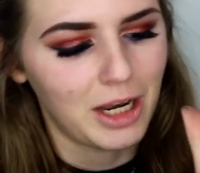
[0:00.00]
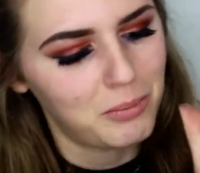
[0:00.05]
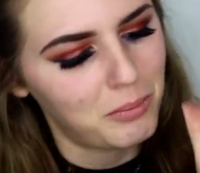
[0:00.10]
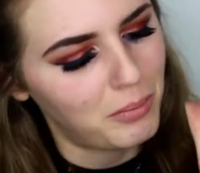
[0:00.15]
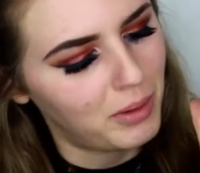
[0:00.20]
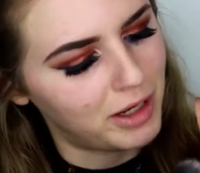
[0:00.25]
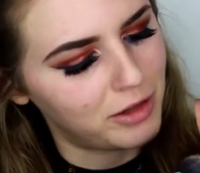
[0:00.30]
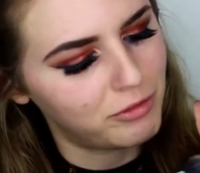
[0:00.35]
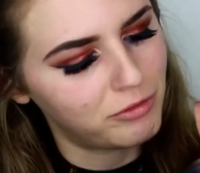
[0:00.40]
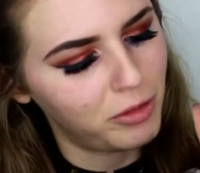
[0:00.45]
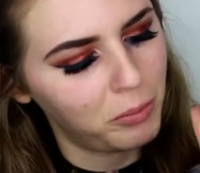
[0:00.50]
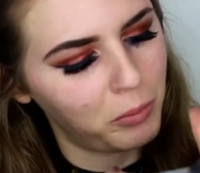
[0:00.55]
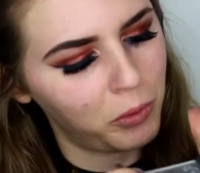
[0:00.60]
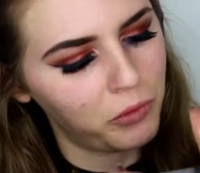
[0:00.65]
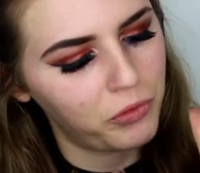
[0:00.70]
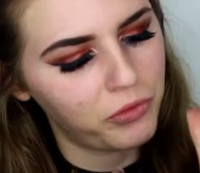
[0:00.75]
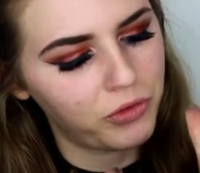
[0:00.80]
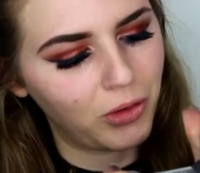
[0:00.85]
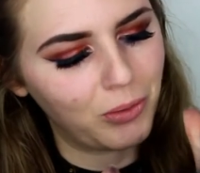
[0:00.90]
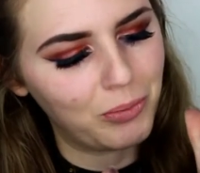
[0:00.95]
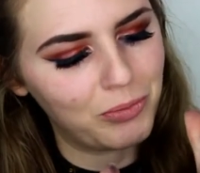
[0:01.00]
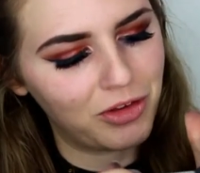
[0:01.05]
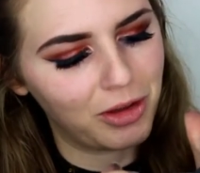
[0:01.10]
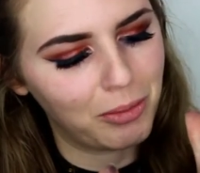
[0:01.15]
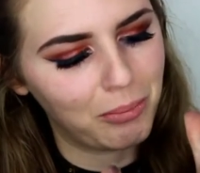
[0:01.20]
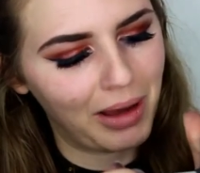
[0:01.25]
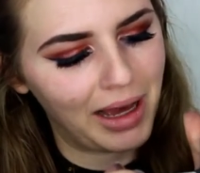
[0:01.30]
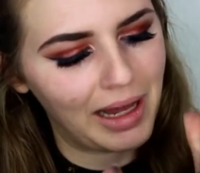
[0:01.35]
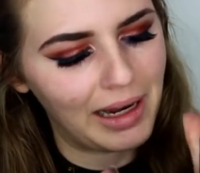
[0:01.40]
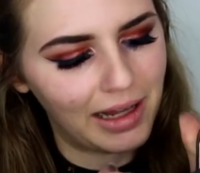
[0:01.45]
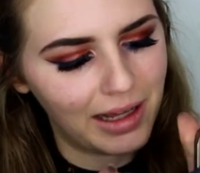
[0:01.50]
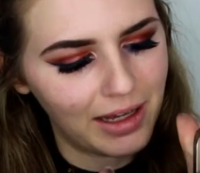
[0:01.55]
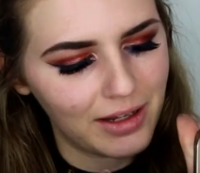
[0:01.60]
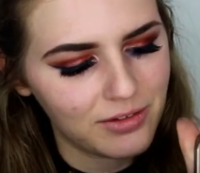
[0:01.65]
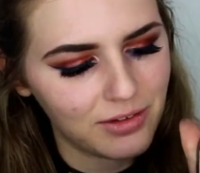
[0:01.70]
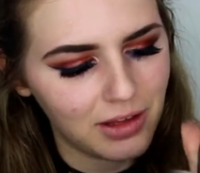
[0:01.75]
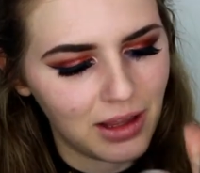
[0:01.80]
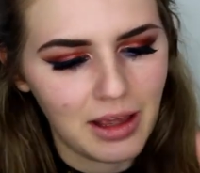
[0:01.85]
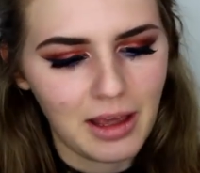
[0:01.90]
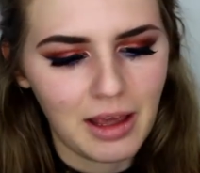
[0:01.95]
and my Rimmel sculpting
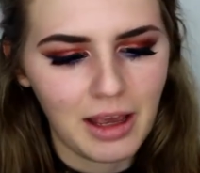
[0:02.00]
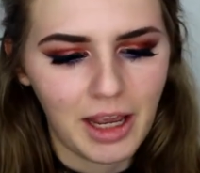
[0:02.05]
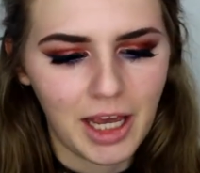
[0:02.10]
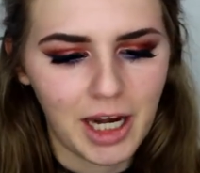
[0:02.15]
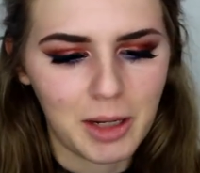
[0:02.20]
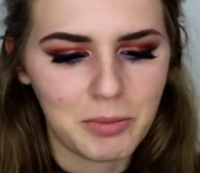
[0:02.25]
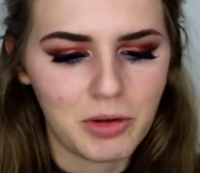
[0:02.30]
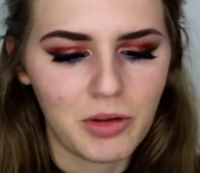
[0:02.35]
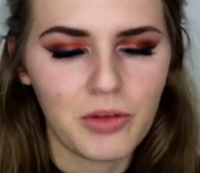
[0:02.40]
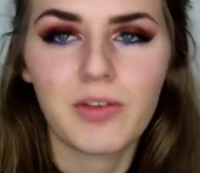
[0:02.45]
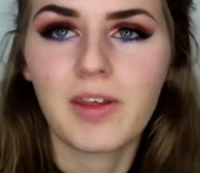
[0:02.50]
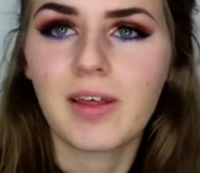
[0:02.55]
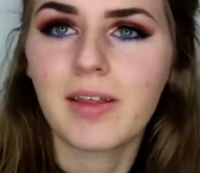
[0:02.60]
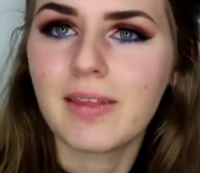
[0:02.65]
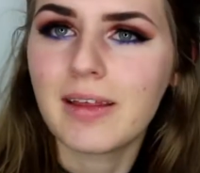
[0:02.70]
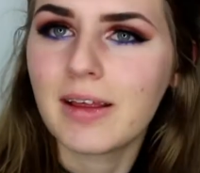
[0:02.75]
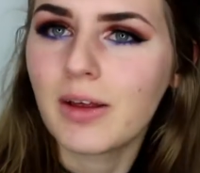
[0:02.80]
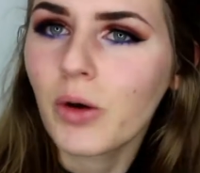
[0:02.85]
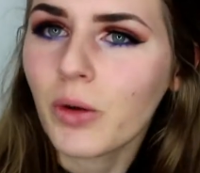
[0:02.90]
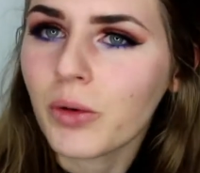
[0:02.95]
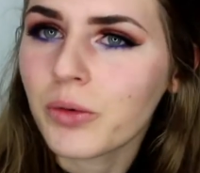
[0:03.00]
palette, and I'm using the